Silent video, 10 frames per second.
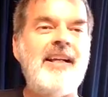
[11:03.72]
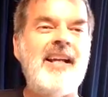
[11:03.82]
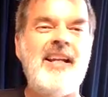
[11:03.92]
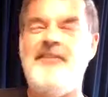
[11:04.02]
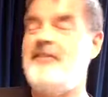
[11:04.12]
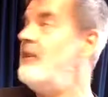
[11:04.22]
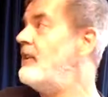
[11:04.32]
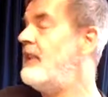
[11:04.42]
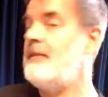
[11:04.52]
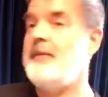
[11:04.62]
kind of
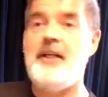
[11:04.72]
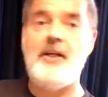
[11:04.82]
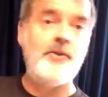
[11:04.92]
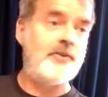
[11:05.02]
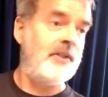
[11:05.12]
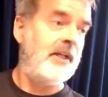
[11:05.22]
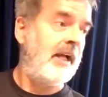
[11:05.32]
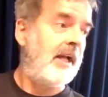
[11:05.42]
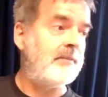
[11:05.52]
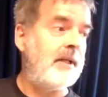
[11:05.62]
looked down my nose
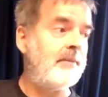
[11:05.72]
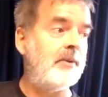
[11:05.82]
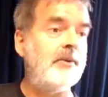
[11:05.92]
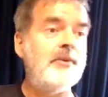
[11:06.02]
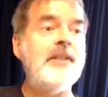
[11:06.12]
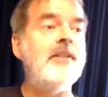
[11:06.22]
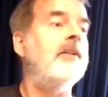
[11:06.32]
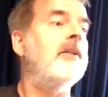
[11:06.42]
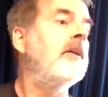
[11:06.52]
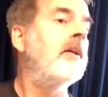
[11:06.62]
at the people who
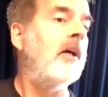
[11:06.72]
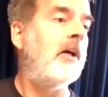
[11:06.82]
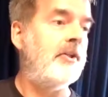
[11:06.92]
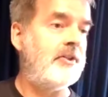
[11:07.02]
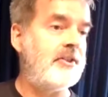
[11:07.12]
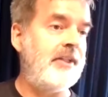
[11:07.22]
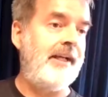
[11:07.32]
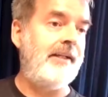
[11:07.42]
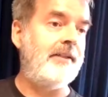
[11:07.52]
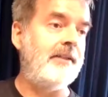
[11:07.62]
didn't
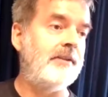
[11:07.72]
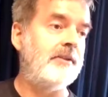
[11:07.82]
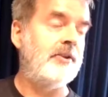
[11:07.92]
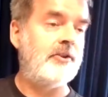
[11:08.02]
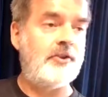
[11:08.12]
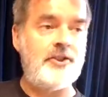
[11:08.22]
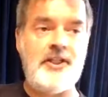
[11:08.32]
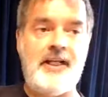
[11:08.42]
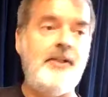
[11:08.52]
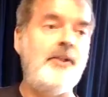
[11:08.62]
understand
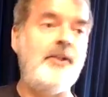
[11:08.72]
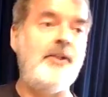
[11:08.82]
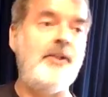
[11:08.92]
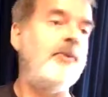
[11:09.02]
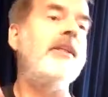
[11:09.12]
Christianity, who